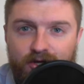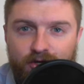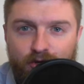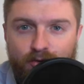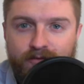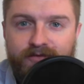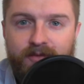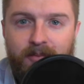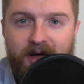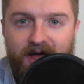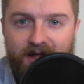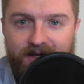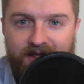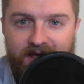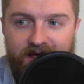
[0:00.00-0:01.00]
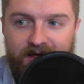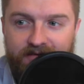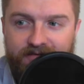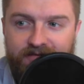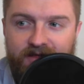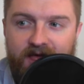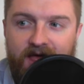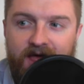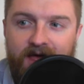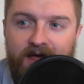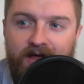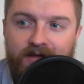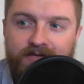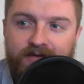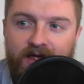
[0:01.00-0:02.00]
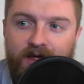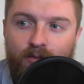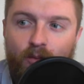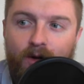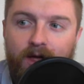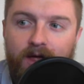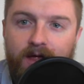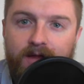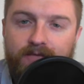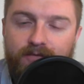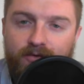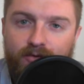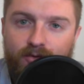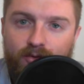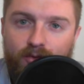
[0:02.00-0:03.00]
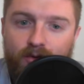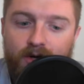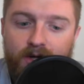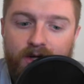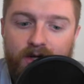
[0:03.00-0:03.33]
use the podcast as a way to,